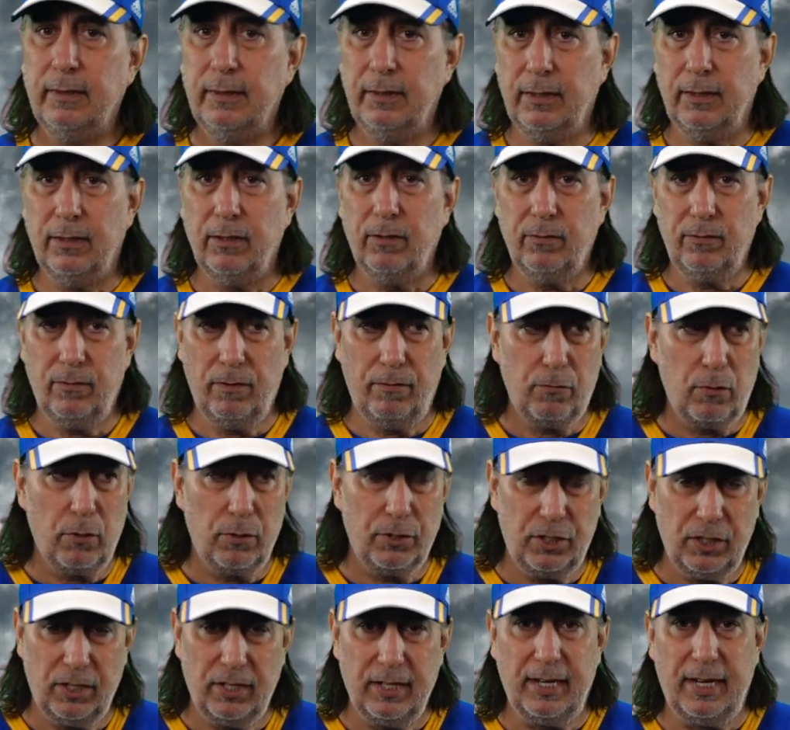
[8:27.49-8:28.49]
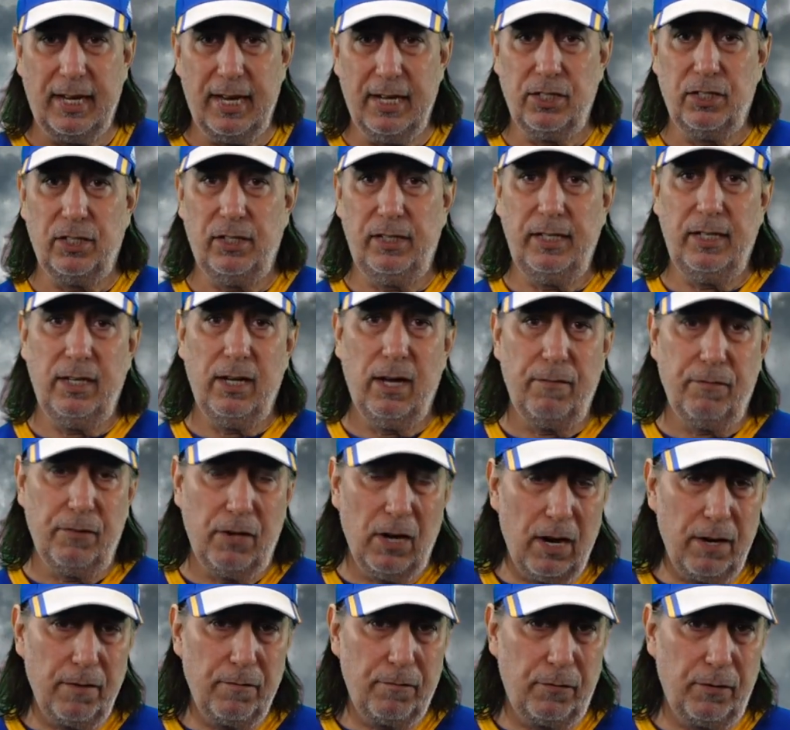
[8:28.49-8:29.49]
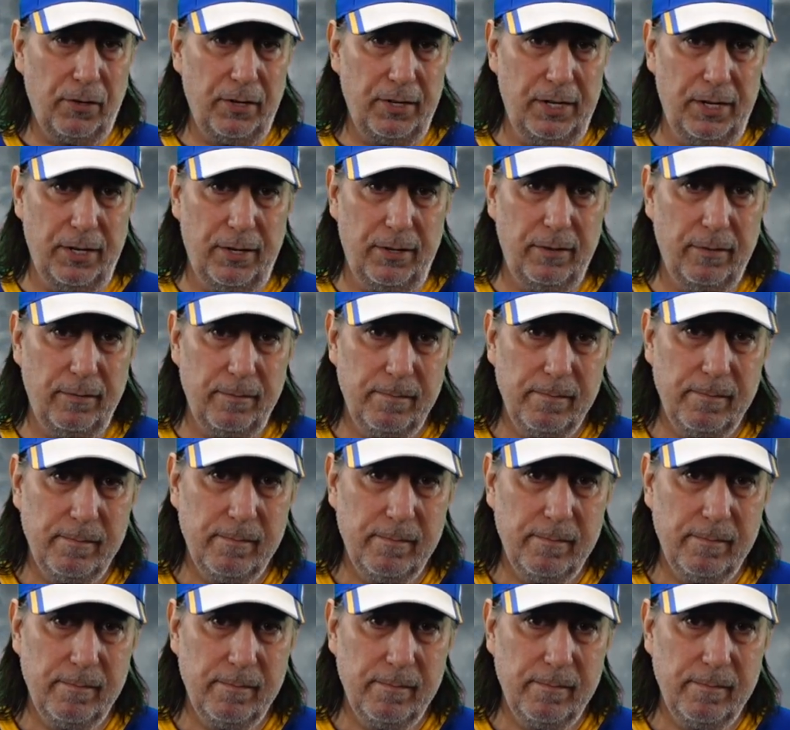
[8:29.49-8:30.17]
You know, of course, you're going to catch the league off guard for a year.